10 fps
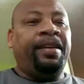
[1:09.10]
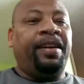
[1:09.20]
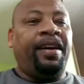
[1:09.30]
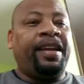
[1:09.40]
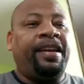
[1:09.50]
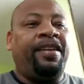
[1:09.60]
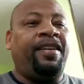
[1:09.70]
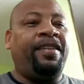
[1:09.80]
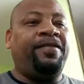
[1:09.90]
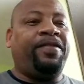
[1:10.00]
Logging
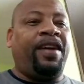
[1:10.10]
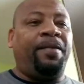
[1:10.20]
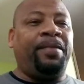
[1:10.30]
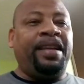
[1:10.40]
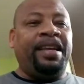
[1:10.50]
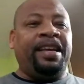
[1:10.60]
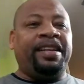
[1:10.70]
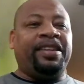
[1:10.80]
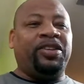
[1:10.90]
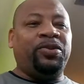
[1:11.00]
on from
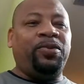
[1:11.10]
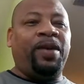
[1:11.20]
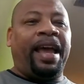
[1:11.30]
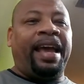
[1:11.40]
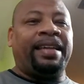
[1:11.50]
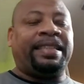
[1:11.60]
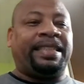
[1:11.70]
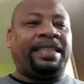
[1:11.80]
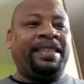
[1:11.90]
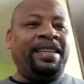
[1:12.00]
the
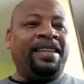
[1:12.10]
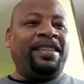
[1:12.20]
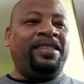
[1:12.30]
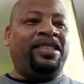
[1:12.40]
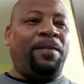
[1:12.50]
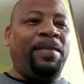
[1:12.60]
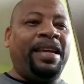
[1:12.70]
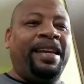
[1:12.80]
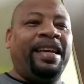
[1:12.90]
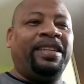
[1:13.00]
U.S.
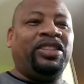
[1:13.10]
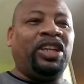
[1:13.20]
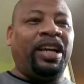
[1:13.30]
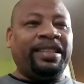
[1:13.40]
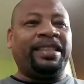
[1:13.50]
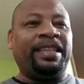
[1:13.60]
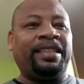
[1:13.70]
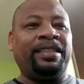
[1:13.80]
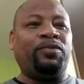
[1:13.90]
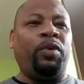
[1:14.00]
Jamelia
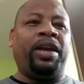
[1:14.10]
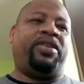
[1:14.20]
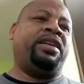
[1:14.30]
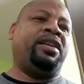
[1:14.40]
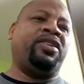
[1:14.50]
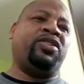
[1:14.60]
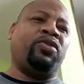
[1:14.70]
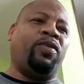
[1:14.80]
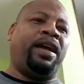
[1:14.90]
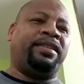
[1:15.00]
Johnson, we're in the
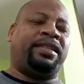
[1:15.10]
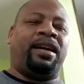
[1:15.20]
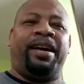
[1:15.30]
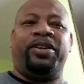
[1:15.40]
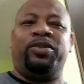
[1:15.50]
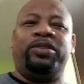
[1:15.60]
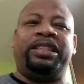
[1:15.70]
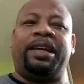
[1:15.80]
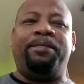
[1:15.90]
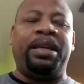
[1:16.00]
U.S. Are you,
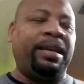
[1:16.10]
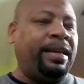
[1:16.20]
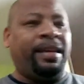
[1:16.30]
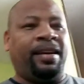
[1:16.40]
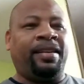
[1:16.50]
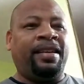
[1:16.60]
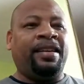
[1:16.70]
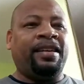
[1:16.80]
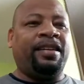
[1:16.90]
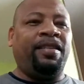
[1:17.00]
Jamelia?
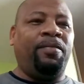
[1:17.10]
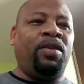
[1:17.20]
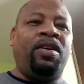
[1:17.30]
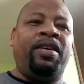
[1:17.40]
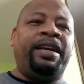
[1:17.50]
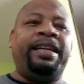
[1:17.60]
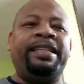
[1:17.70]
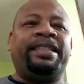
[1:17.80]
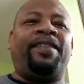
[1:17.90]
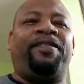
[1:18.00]
Come on,
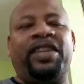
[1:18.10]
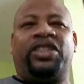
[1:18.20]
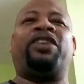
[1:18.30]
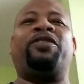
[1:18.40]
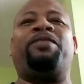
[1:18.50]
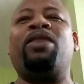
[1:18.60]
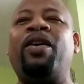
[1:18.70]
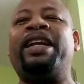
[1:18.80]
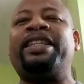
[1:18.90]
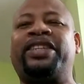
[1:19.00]
Lisa Fisher, good
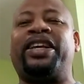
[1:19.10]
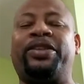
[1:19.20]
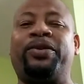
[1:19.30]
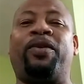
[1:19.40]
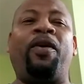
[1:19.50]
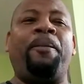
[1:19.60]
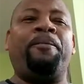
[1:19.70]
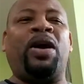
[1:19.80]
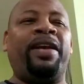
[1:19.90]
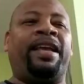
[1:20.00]
morning to you. Good
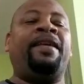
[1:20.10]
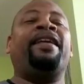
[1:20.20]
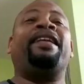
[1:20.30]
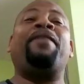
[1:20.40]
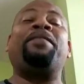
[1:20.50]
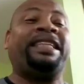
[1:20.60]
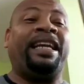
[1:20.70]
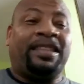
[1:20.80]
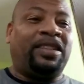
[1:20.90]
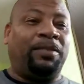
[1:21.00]
morning. Let me tell
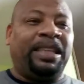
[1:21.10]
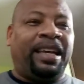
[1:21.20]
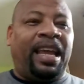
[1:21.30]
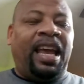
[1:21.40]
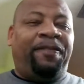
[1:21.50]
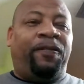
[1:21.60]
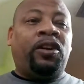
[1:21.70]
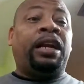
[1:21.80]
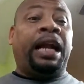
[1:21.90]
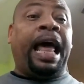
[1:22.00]
you something. If
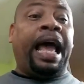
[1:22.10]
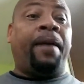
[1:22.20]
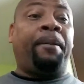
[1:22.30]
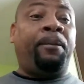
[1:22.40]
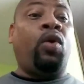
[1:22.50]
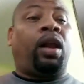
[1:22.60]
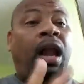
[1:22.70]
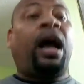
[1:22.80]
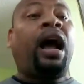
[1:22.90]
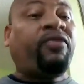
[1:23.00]
we don't like pork,
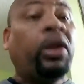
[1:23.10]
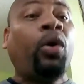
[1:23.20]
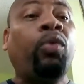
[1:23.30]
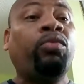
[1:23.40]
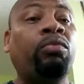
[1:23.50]
log off now.